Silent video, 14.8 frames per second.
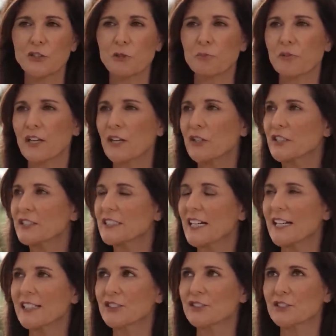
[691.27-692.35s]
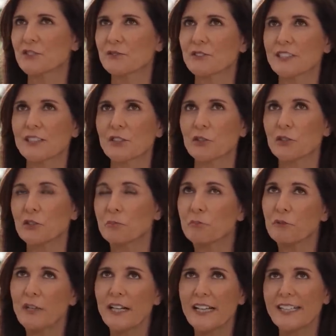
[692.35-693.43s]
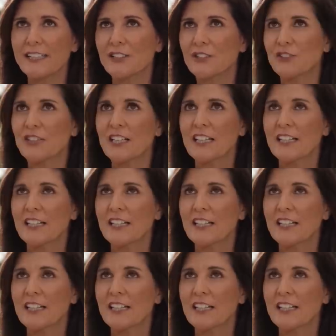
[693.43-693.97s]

you prioritize, you pray,